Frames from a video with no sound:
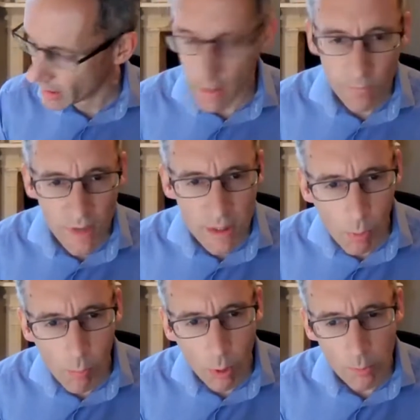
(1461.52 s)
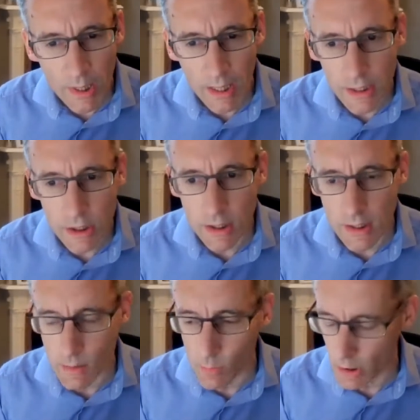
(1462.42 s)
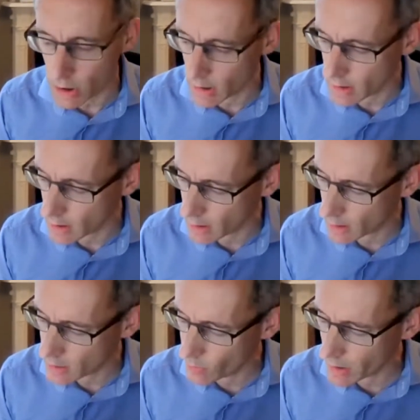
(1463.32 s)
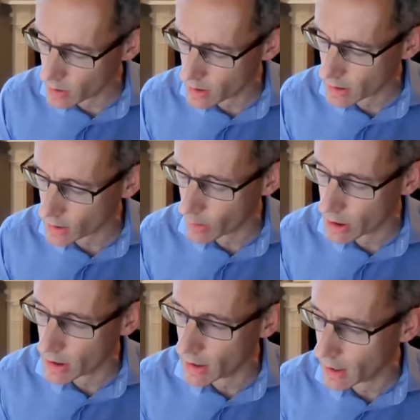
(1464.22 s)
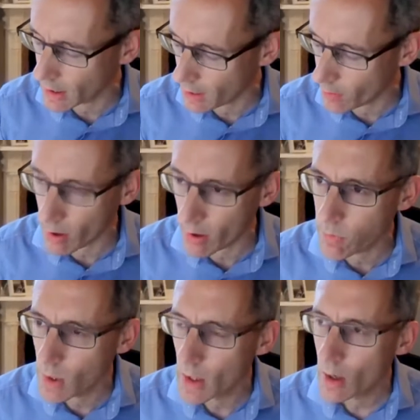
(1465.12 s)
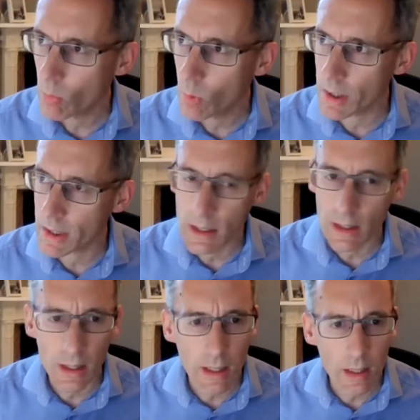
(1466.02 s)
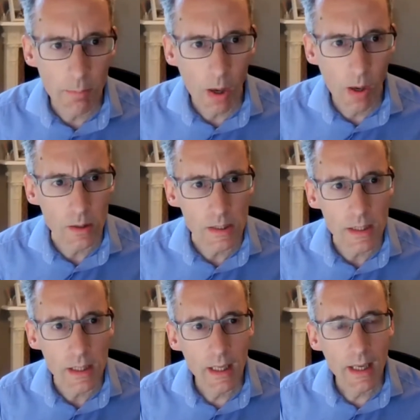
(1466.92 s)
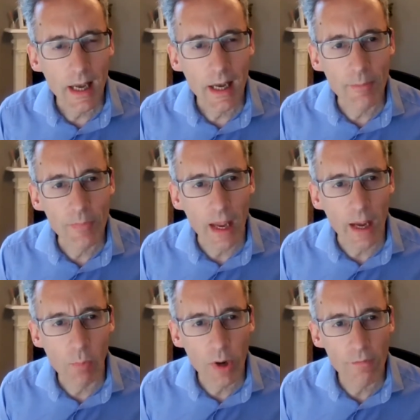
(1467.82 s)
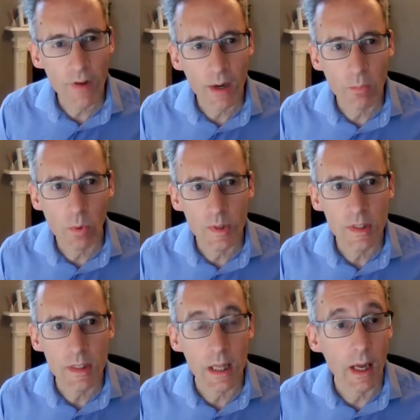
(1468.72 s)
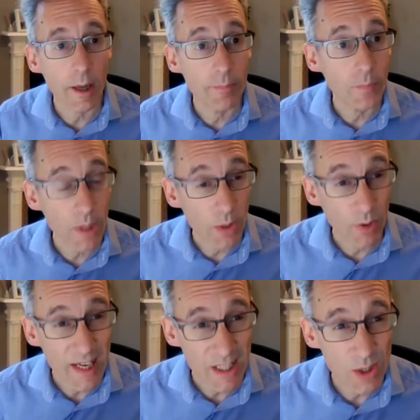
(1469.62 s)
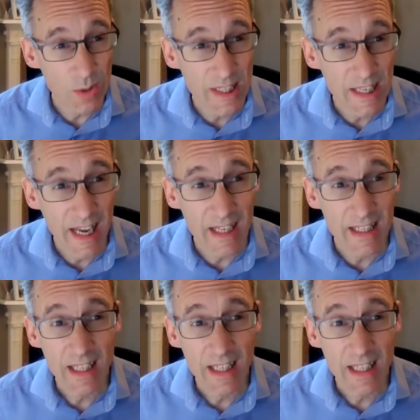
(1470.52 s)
invisible populations, which is it's a really interesting question and an area I've worked in the past. Um, and what I found was, um, you know, really, as you said,